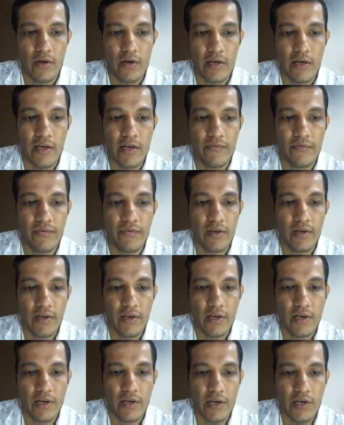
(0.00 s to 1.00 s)
If
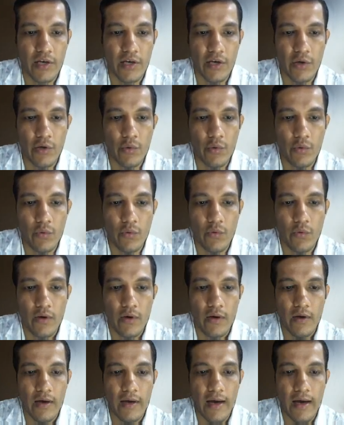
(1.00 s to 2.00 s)
U
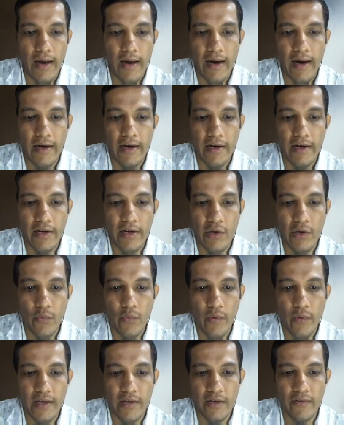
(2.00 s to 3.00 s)
and nu
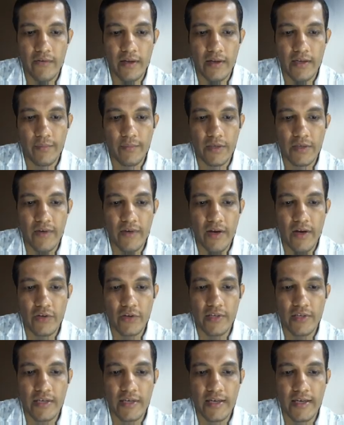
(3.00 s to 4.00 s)
are given, that means
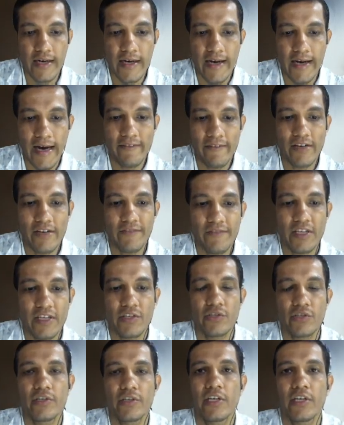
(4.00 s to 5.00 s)
velocity and kinematic
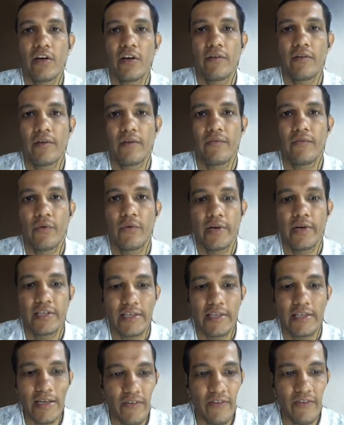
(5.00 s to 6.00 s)
viscosity of the fluid is
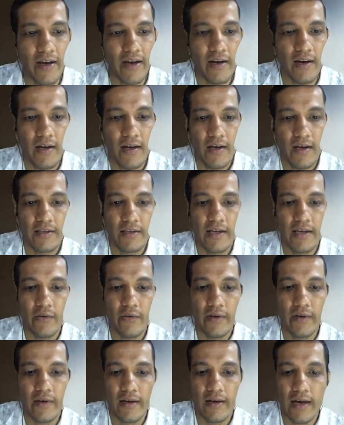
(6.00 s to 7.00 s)
given, then
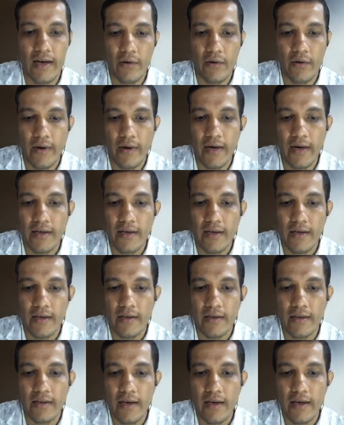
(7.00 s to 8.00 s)
we can calculate
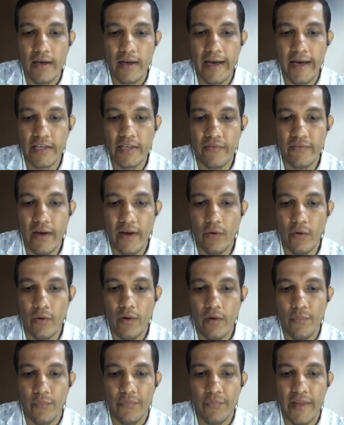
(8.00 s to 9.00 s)
the X value.
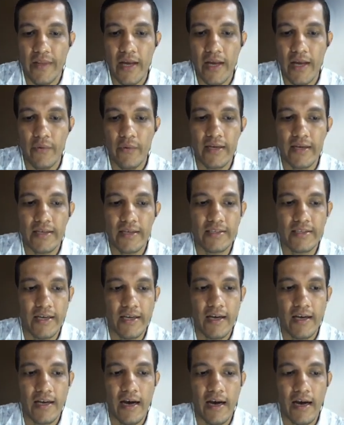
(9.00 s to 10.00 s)
Then we can
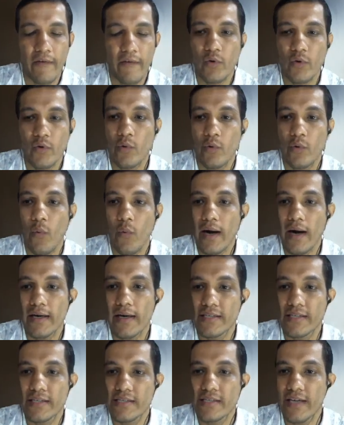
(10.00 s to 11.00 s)
say up to what
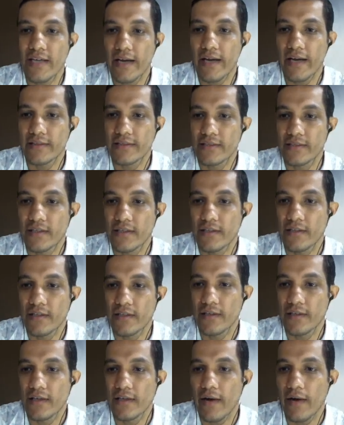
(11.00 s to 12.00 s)
distance
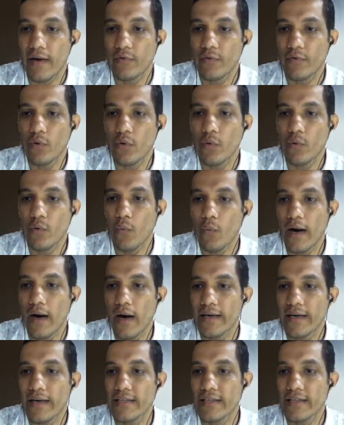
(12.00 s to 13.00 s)

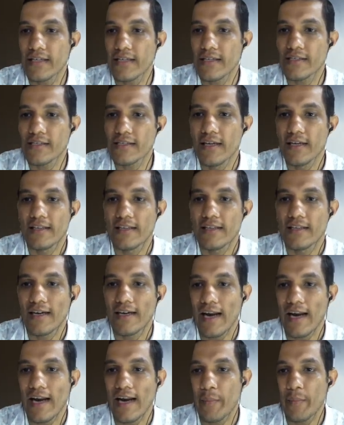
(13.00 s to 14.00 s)
that
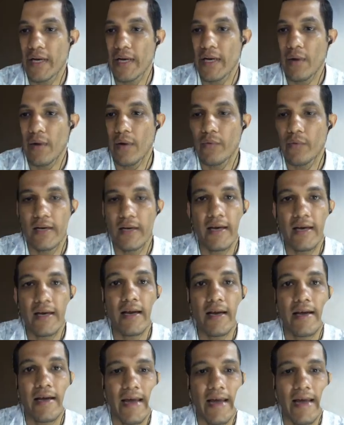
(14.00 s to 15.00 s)
laminar boundary layer
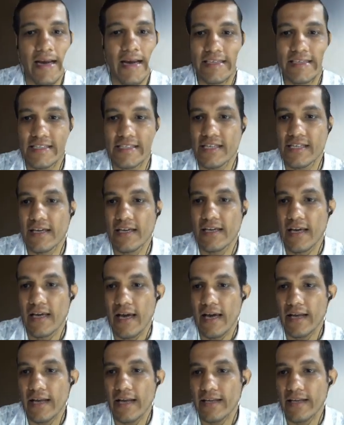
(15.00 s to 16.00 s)
exists,
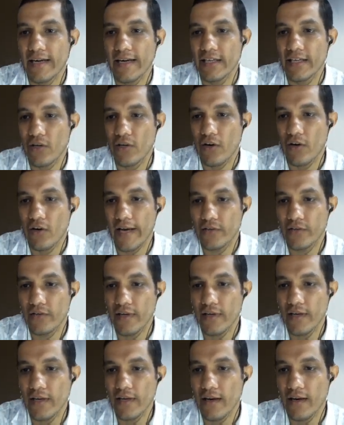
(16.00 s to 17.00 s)
and that is called
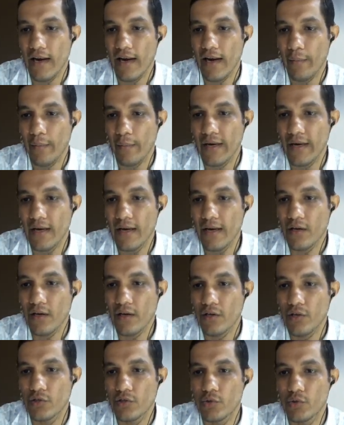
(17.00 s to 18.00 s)
actually laminar
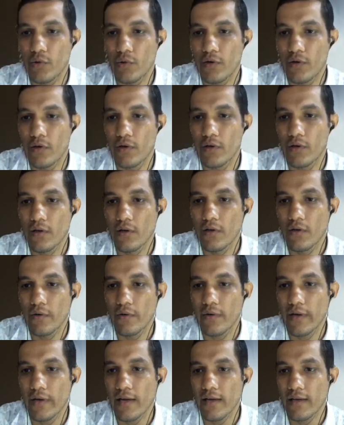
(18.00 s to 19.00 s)
zone.
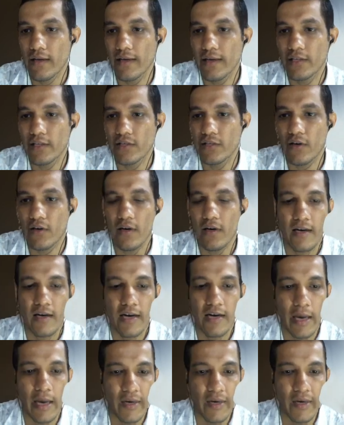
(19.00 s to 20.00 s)
Okay, that is called
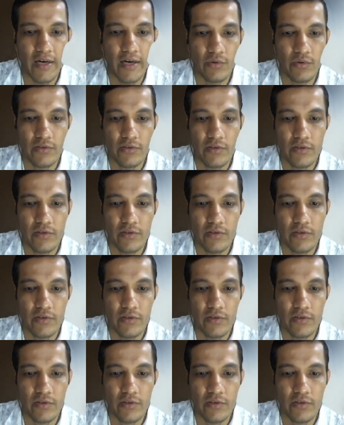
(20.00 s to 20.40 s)
laminar zone.